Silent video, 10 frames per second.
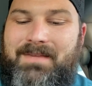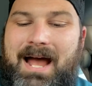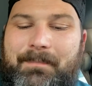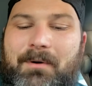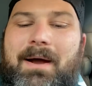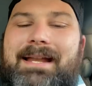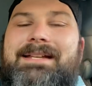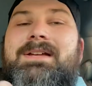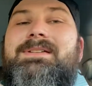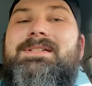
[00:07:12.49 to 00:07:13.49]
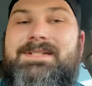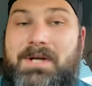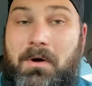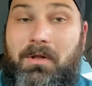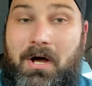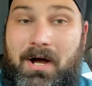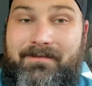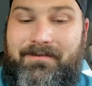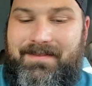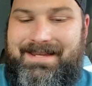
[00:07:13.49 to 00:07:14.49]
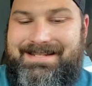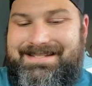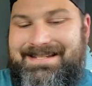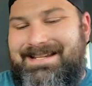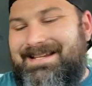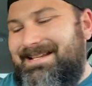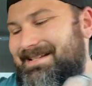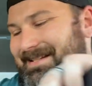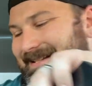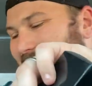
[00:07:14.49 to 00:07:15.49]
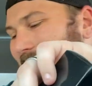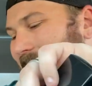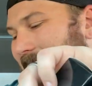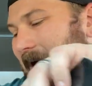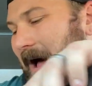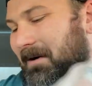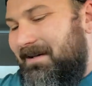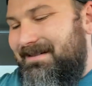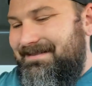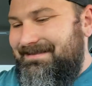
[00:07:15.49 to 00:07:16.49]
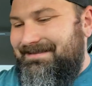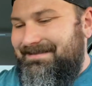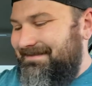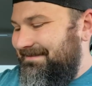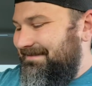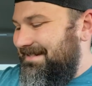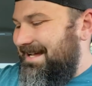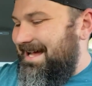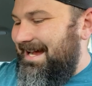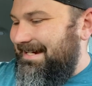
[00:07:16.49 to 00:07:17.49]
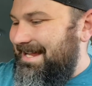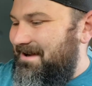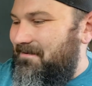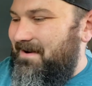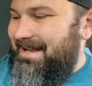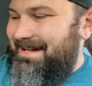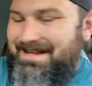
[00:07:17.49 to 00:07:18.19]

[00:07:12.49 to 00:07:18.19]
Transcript: I've been waiting so long for these. So long. I can't wait.